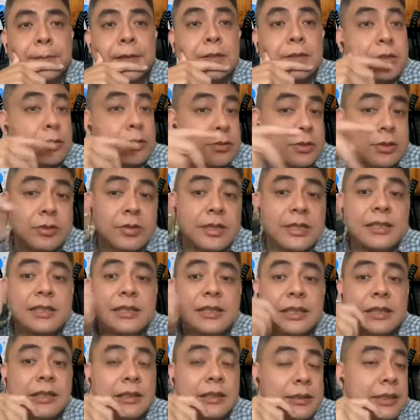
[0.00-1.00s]
So these
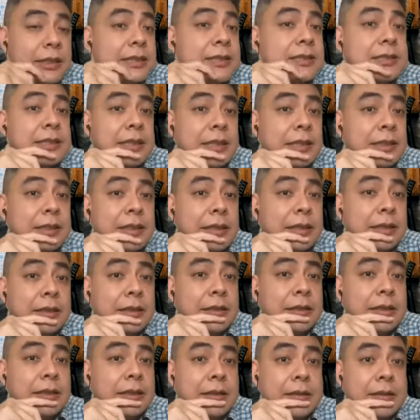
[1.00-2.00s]
are the things that
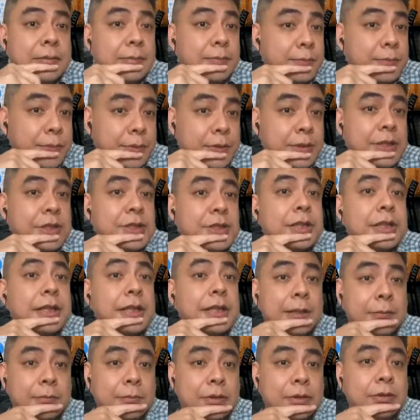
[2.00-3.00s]
potentially
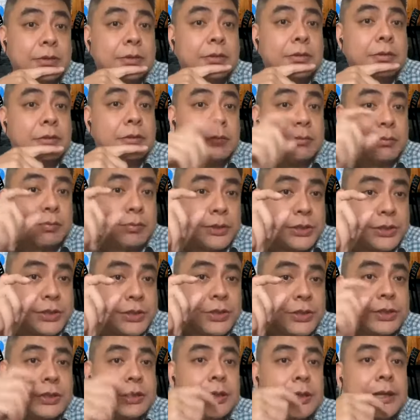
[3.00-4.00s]
help to
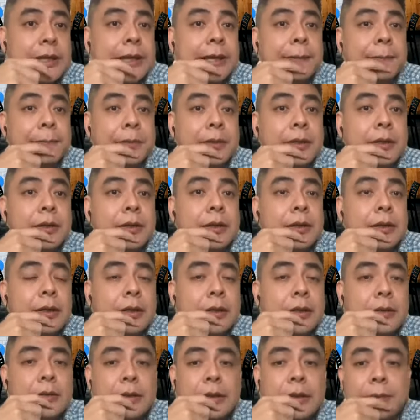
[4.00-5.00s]
bridge the gap,
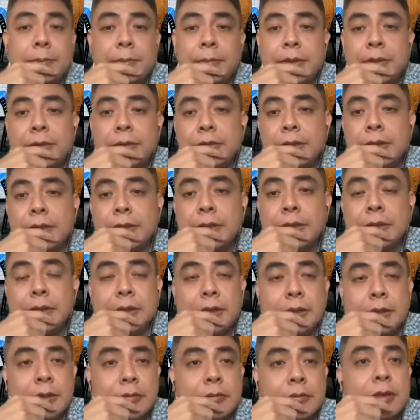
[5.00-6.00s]
right, between
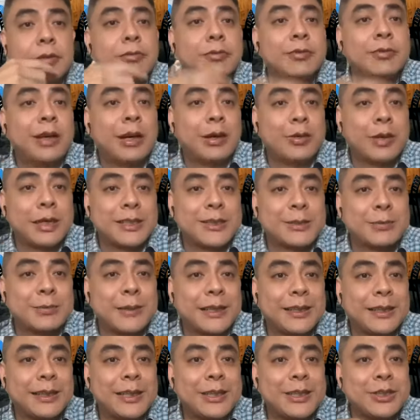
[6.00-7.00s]
what our
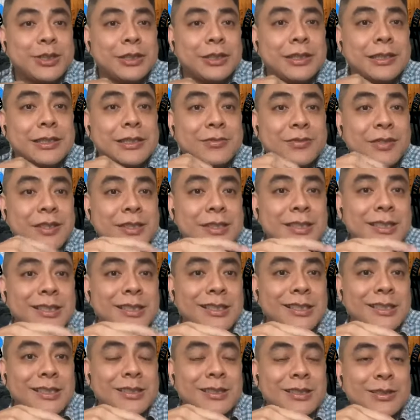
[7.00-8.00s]
expectation is
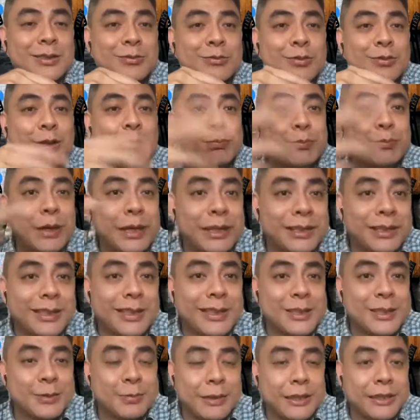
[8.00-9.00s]
versus what partner
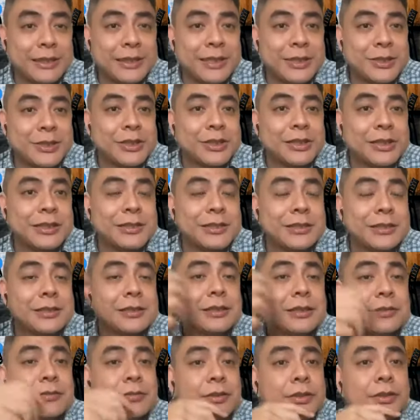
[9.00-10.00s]
expectation is
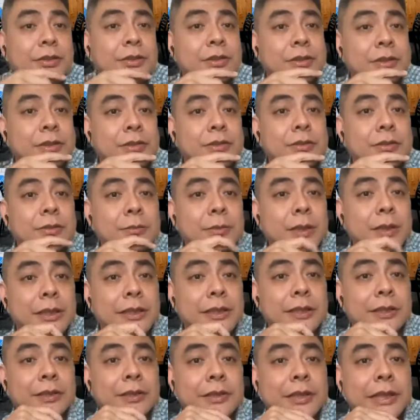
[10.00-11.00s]
for you to go to
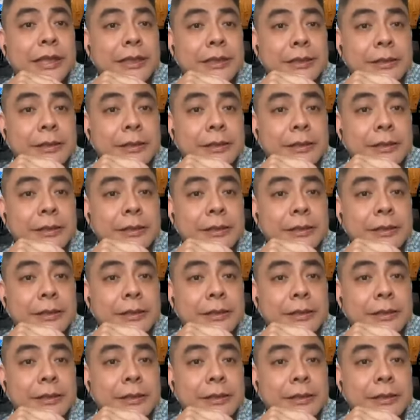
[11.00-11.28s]
market together.